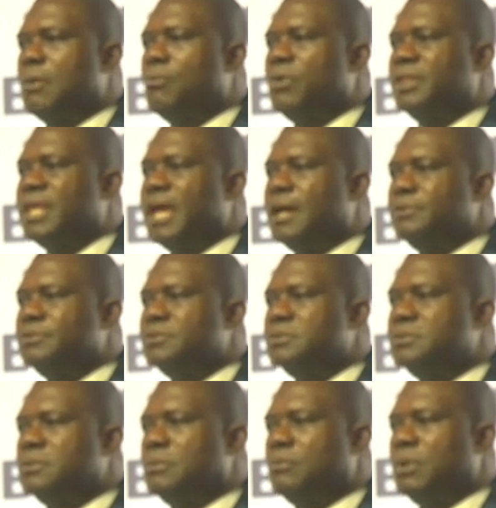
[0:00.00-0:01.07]

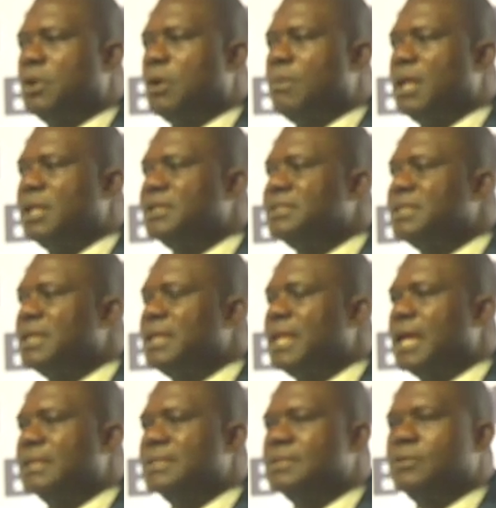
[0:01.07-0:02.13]
Without, we normally say
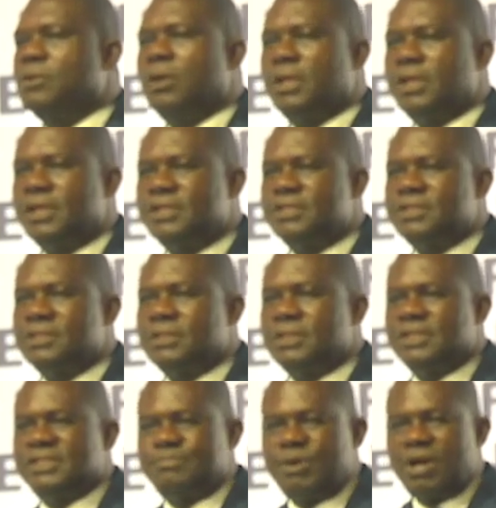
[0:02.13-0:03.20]
that knowledge
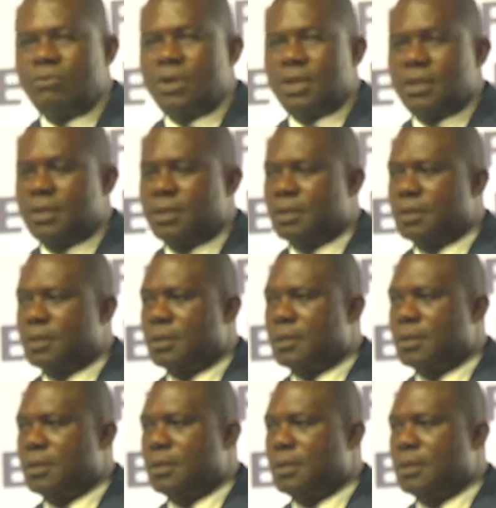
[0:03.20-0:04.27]
is power,
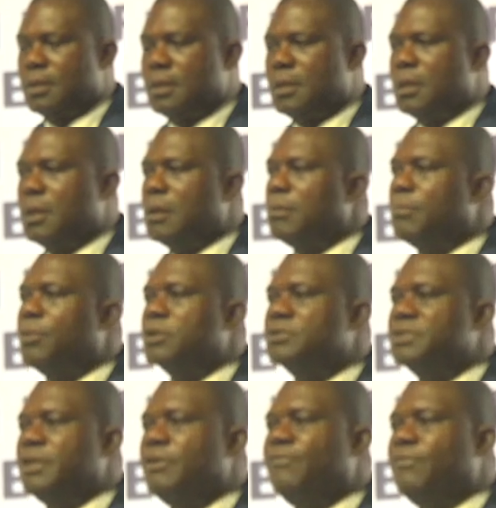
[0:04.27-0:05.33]

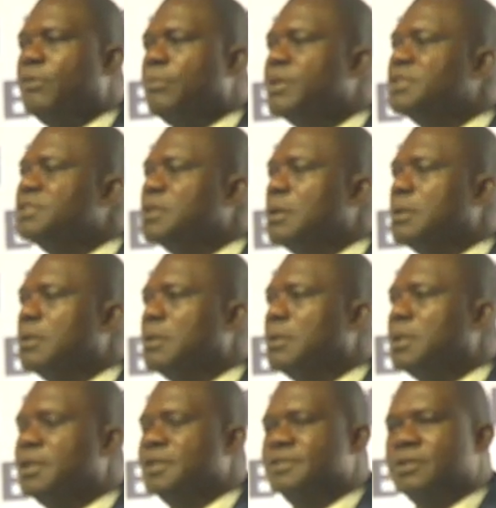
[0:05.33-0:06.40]
but information
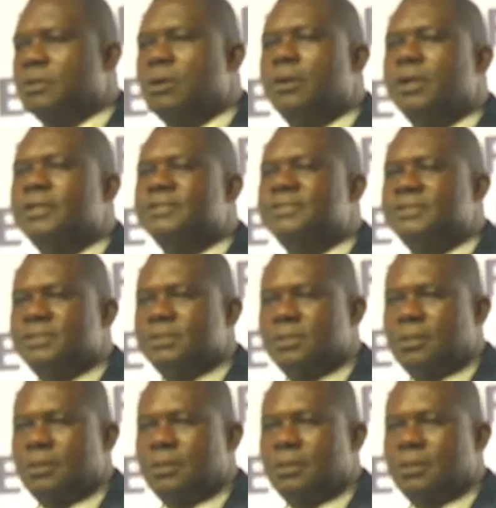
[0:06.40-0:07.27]
is currency.